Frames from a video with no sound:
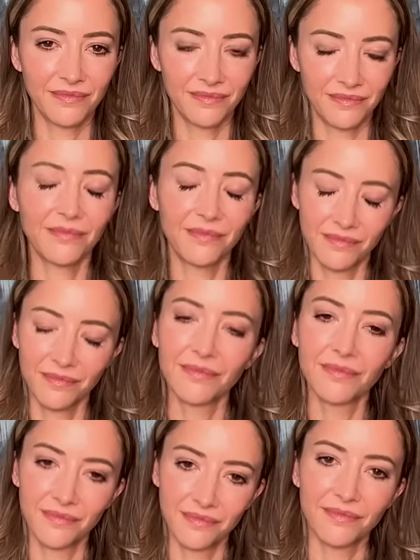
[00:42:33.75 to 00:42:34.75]
I think that
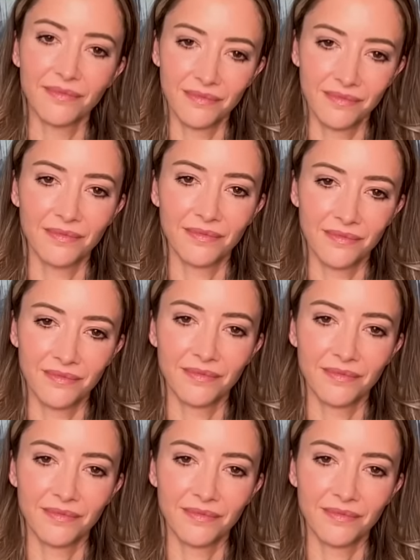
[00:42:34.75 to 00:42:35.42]
is helpful.